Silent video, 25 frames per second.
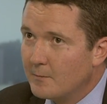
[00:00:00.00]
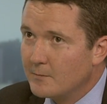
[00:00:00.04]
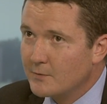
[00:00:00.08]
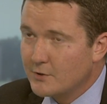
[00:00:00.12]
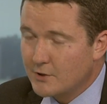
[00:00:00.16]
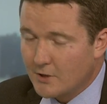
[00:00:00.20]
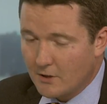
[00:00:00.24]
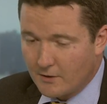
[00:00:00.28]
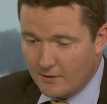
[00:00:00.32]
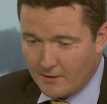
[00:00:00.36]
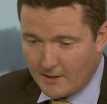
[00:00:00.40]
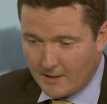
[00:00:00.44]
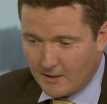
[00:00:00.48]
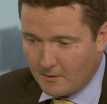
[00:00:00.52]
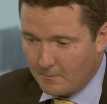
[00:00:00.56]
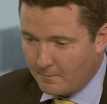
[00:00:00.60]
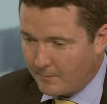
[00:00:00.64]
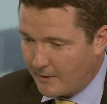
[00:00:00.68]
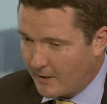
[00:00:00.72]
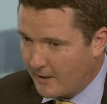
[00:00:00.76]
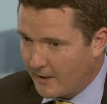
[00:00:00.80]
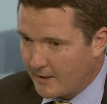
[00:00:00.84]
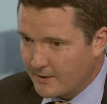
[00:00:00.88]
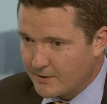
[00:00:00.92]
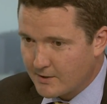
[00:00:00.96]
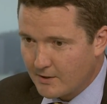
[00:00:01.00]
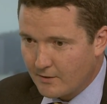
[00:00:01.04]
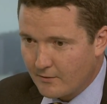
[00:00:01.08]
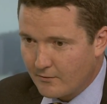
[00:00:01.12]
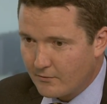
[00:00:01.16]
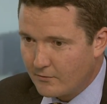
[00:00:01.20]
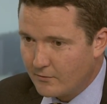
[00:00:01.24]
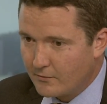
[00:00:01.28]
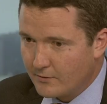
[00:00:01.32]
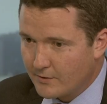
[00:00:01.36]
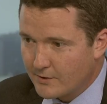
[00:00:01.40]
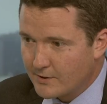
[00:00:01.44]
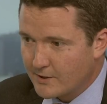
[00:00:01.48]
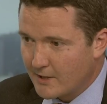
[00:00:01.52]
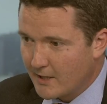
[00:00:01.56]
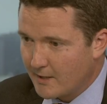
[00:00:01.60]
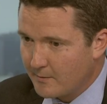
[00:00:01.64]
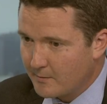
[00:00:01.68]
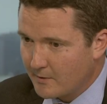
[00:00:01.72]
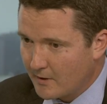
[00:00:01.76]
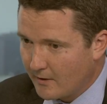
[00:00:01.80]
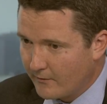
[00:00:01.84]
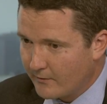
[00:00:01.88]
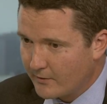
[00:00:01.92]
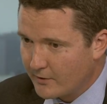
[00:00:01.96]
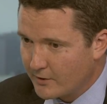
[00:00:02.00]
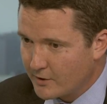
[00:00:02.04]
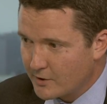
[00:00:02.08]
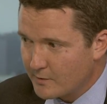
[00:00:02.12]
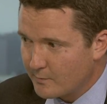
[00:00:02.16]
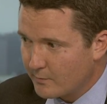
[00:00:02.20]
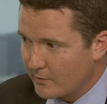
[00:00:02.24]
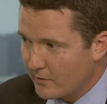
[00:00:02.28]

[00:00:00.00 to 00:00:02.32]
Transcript: so that they can pass it through the same governance